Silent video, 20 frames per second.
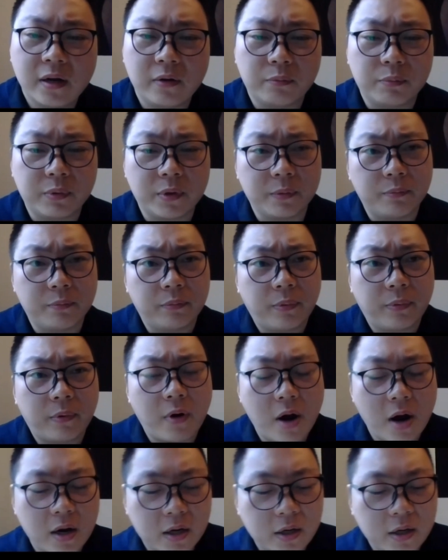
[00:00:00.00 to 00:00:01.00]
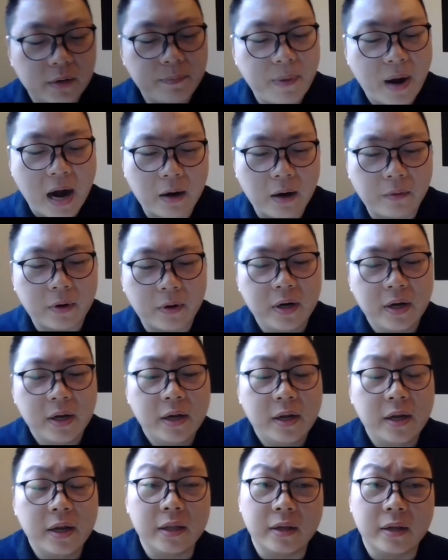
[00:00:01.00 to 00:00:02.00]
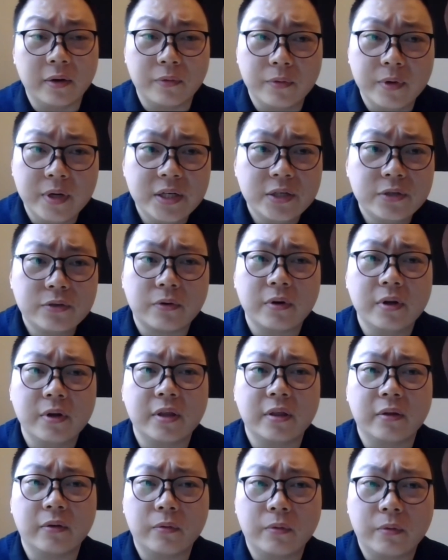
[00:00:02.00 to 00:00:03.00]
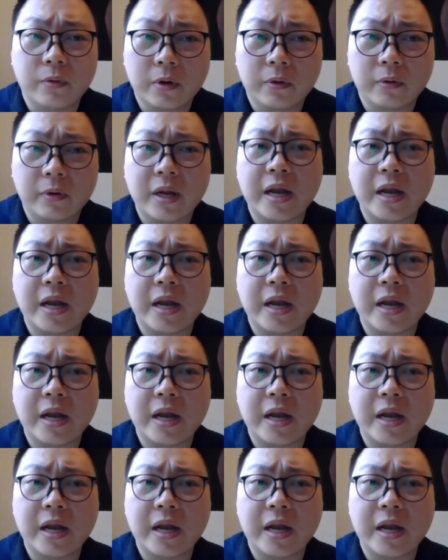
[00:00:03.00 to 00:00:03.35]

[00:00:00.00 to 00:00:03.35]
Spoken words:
or preponderant power in the region or in the world,